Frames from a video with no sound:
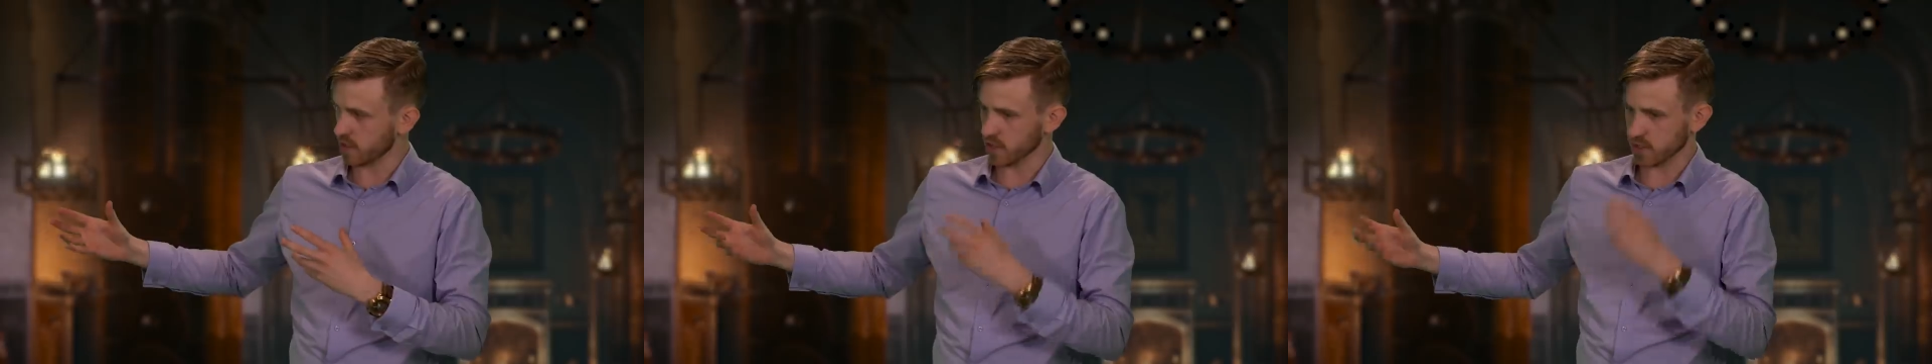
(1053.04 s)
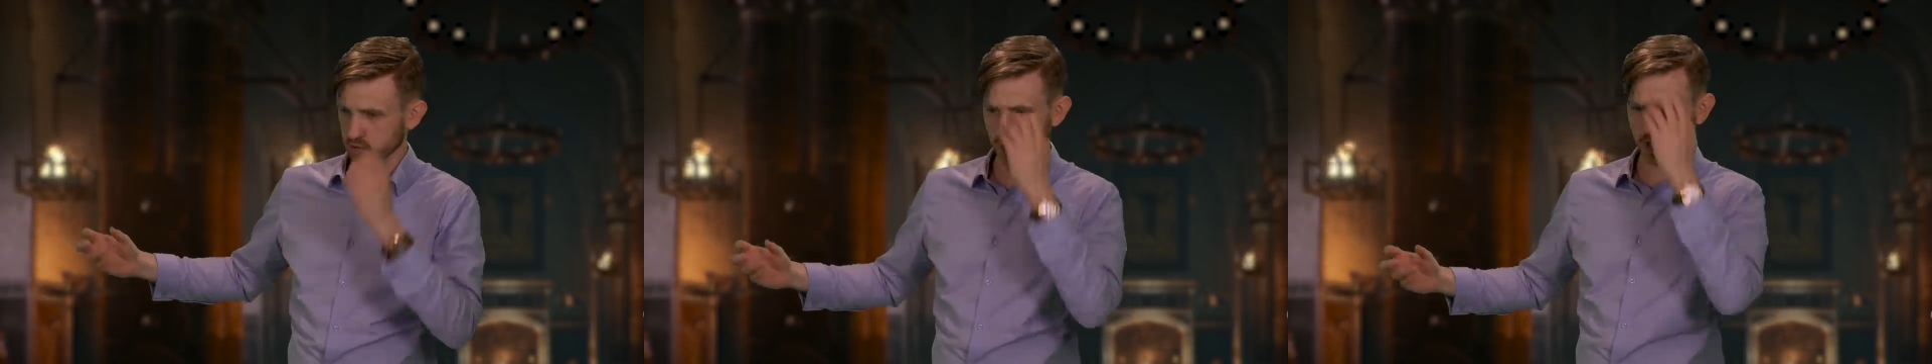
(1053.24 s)
of
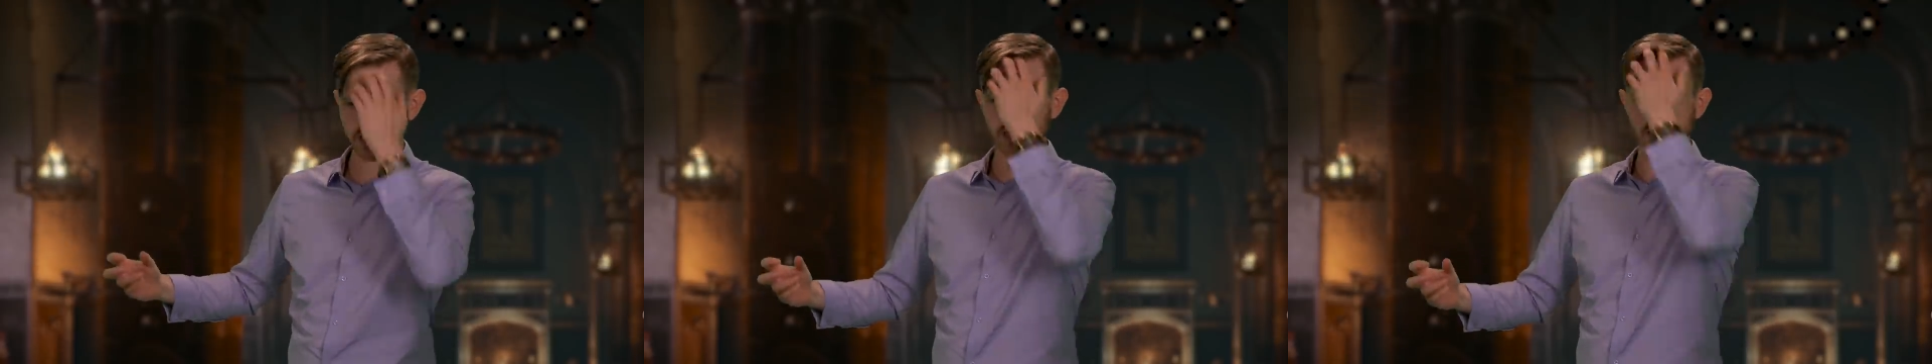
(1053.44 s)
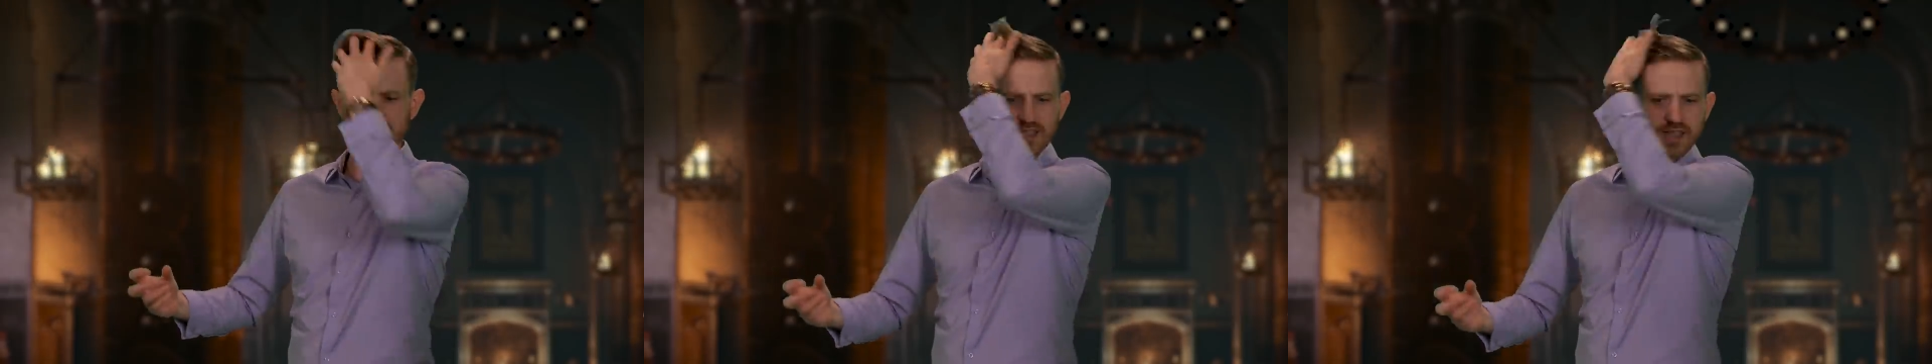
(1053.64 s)
the
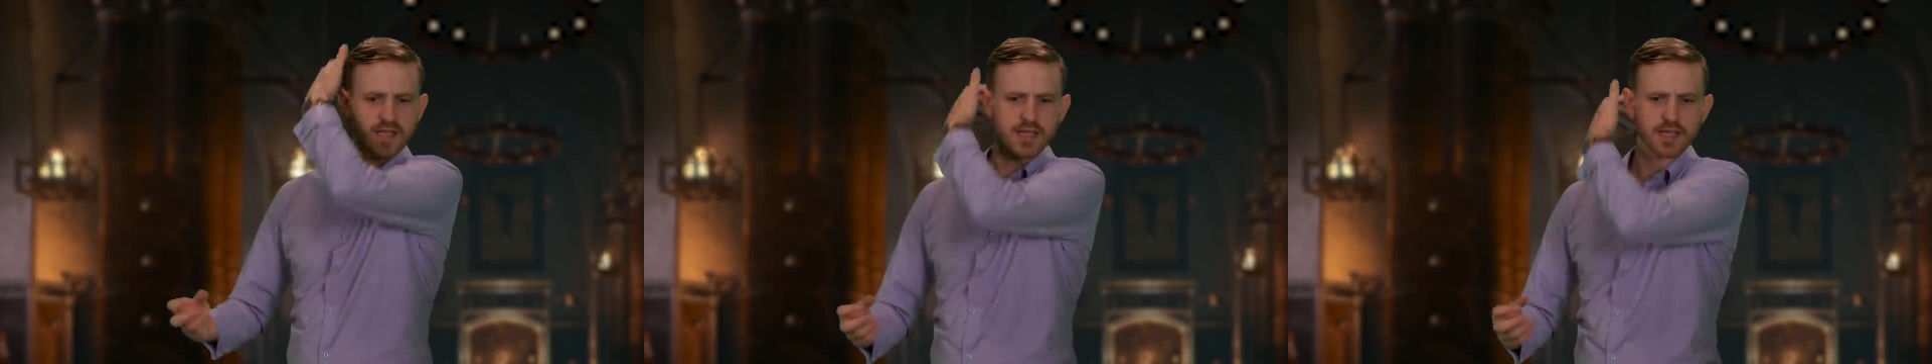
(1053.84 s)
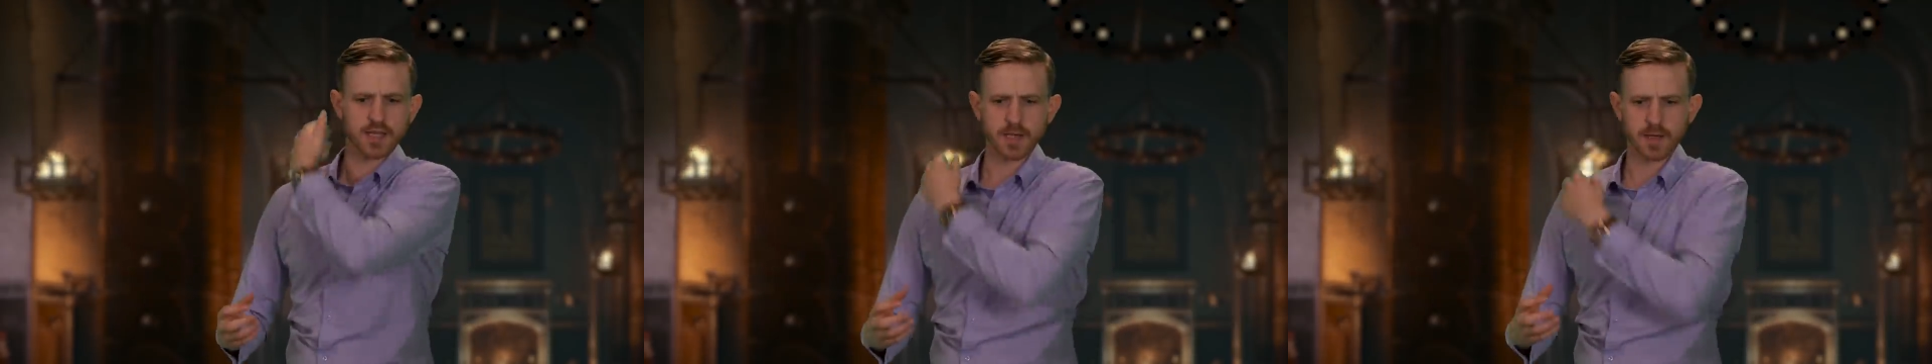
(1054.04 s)
street and there's
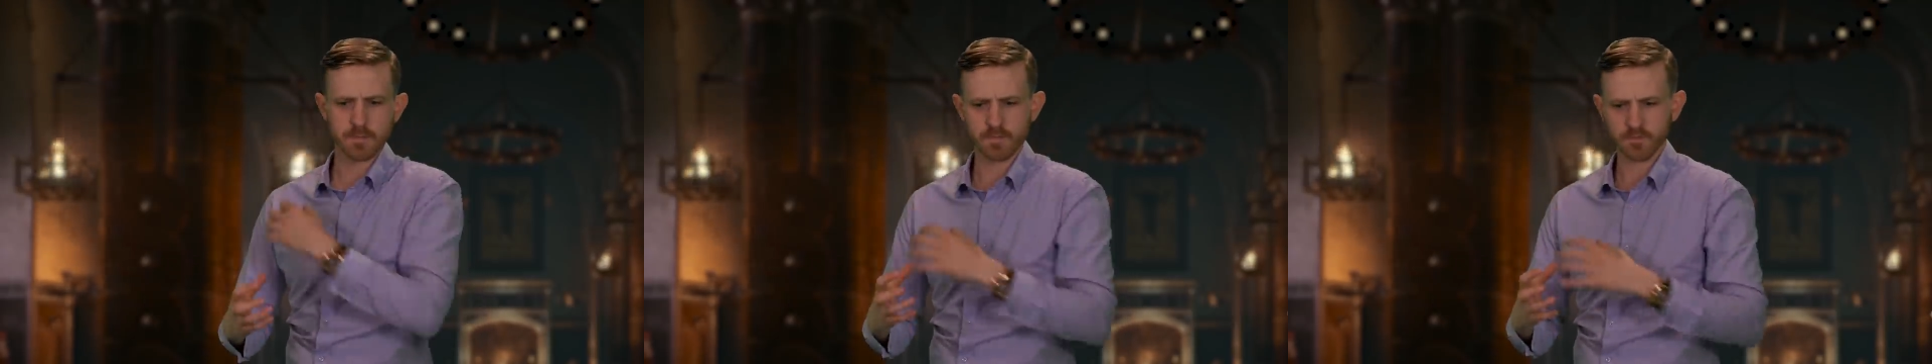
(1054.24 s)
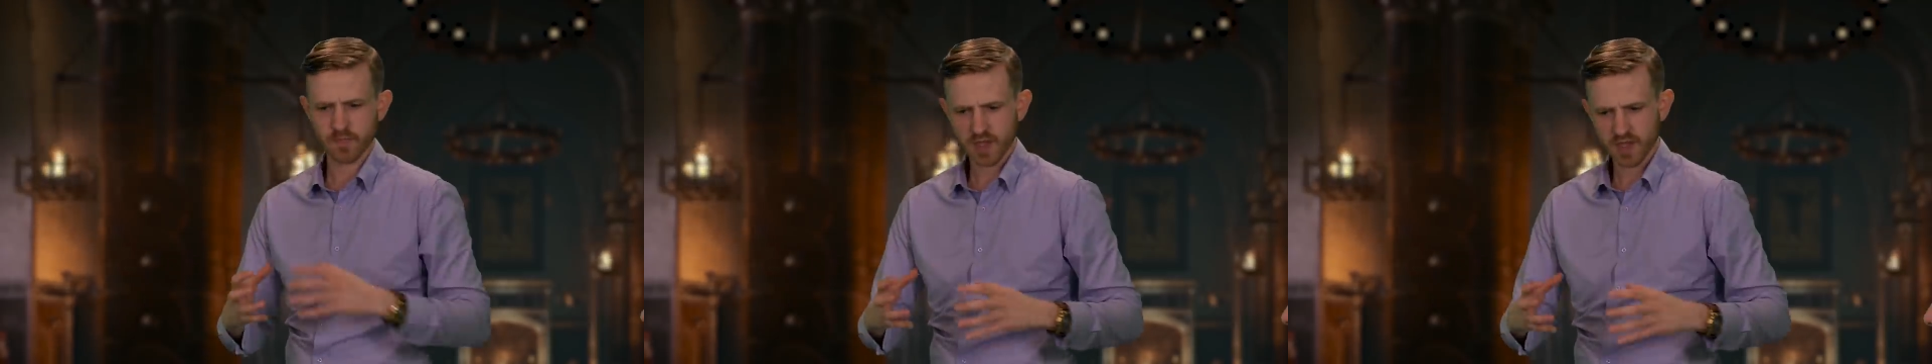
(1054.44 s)
like
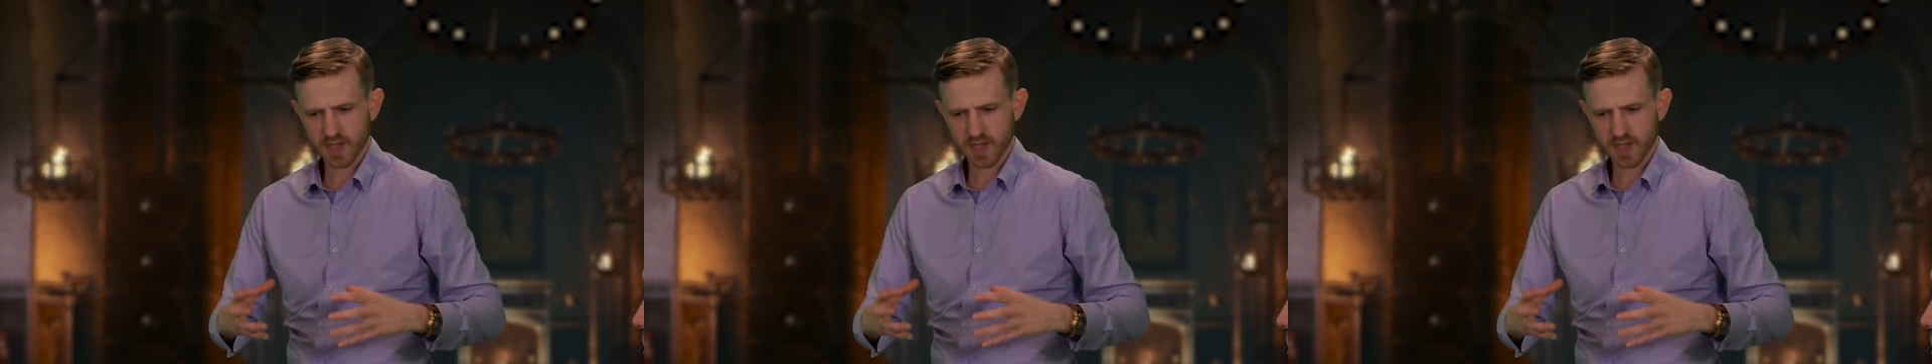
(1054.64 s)
a